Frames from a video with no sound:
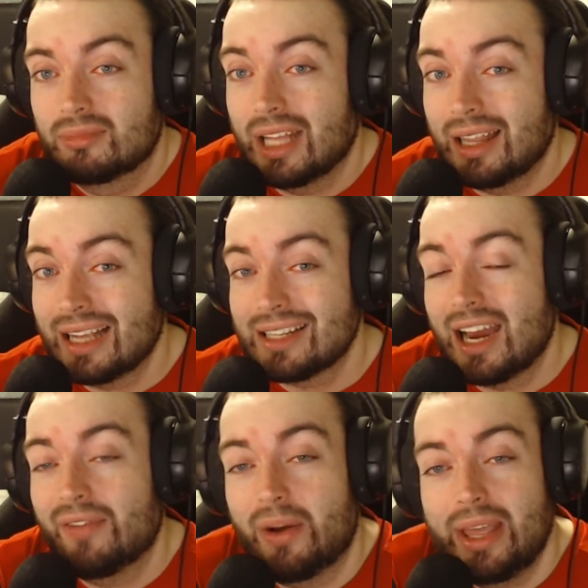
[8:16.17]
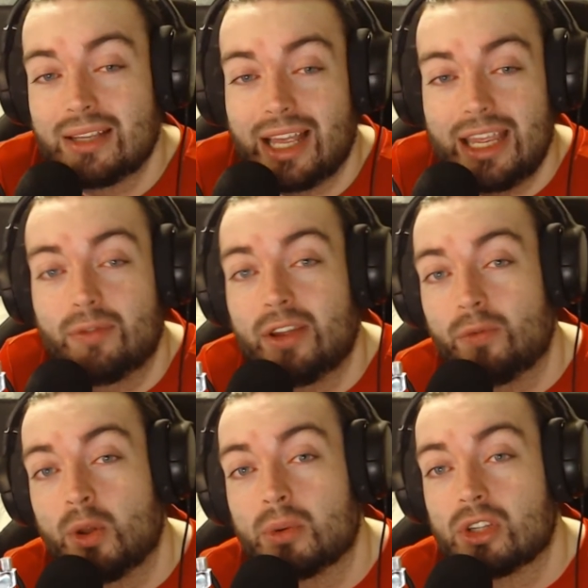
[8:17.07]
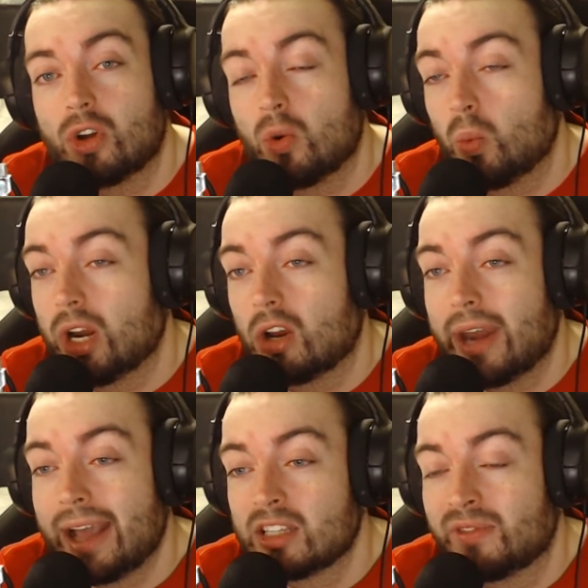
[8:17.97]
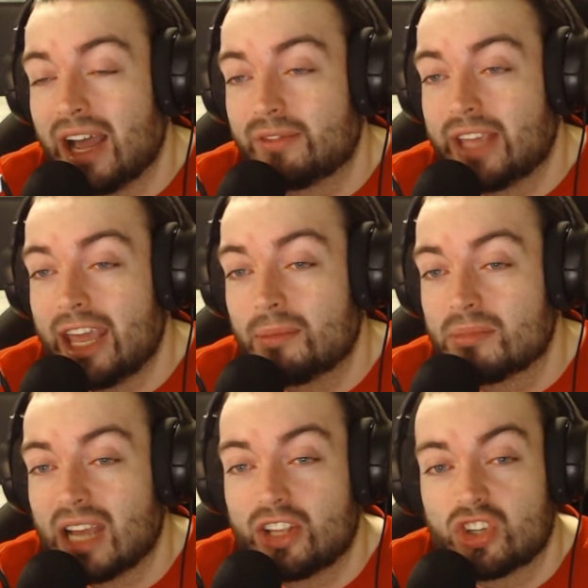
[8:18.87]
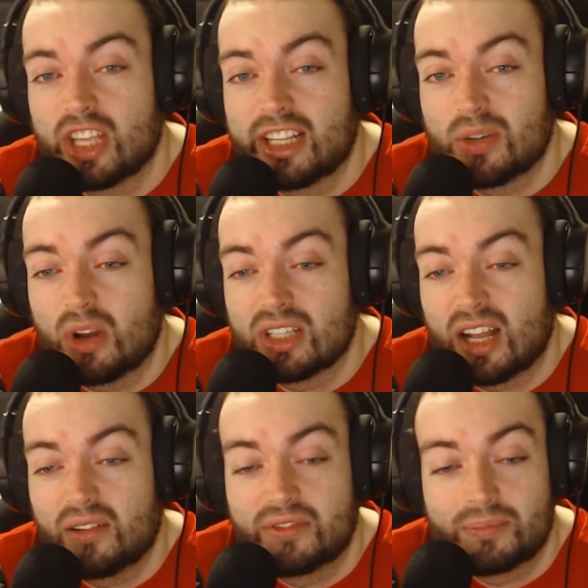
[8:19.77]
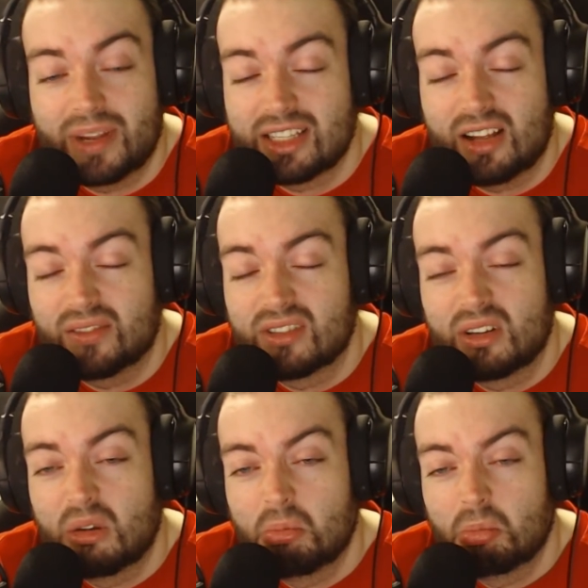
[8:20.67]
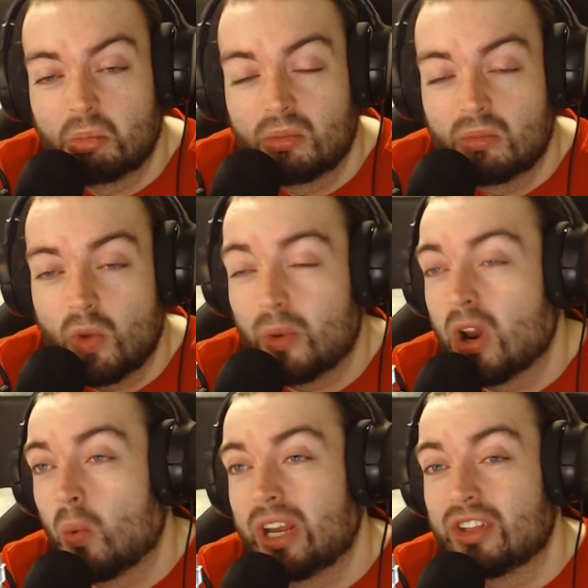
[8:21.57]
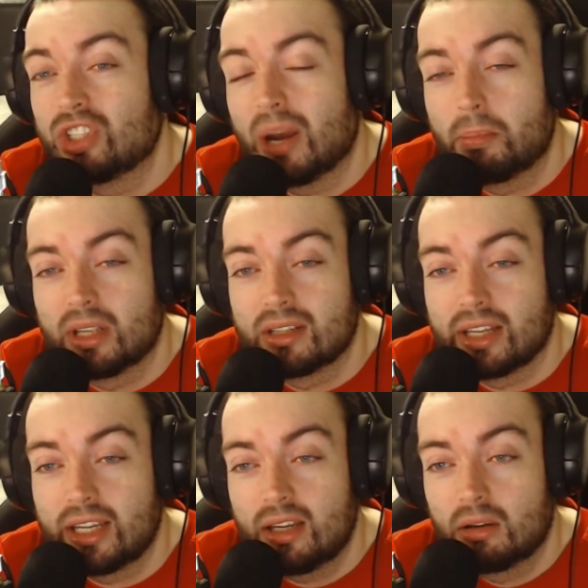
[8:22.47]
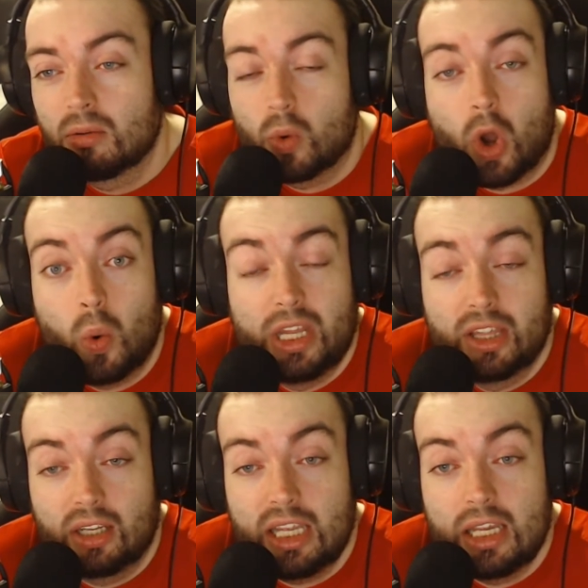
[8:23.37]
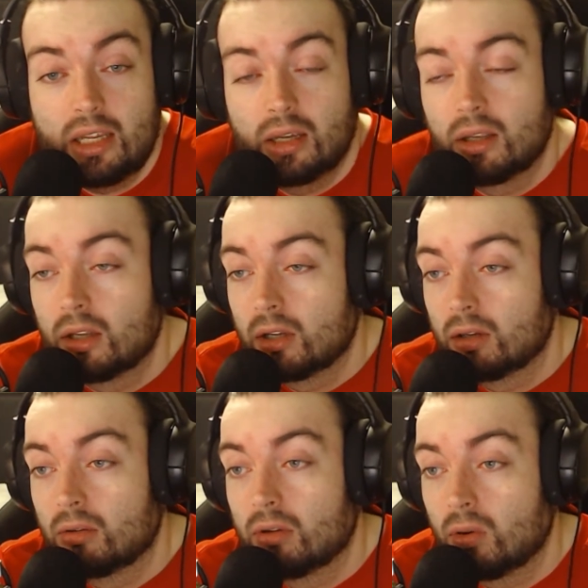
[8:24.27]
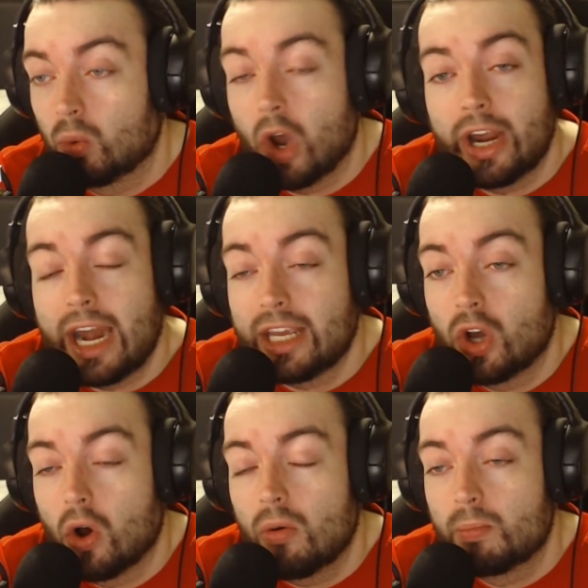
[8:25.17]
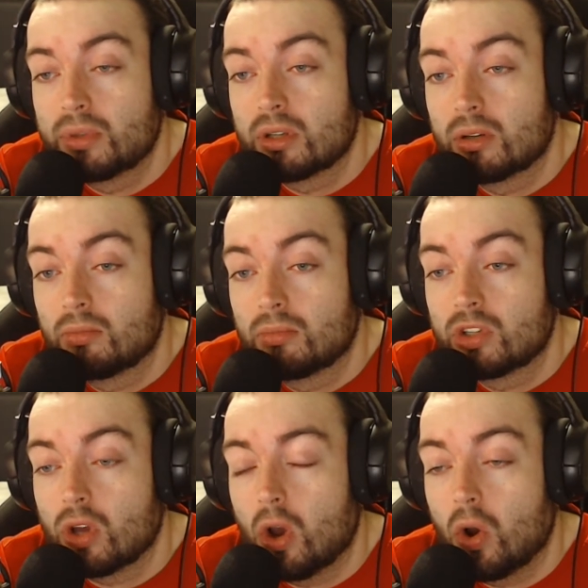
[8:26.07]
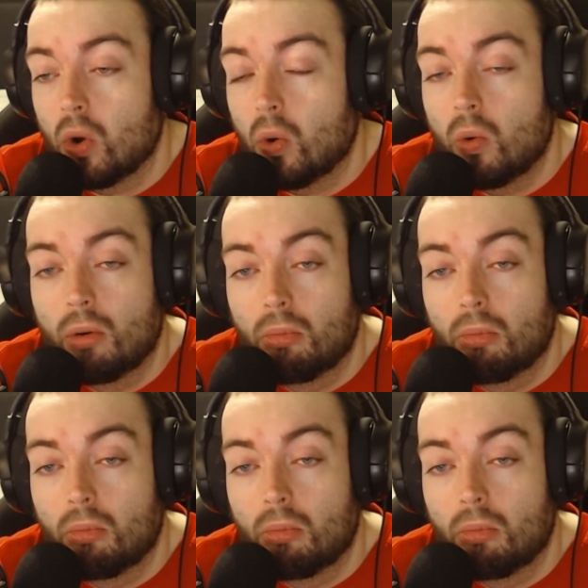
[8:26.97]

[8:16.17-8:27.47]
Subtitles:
That's kind of how it is. Like, even if we were to go and win our next five games, I just think to myself, well, we're not winning the Champions League. We're not winning the league. We're not in any cups. So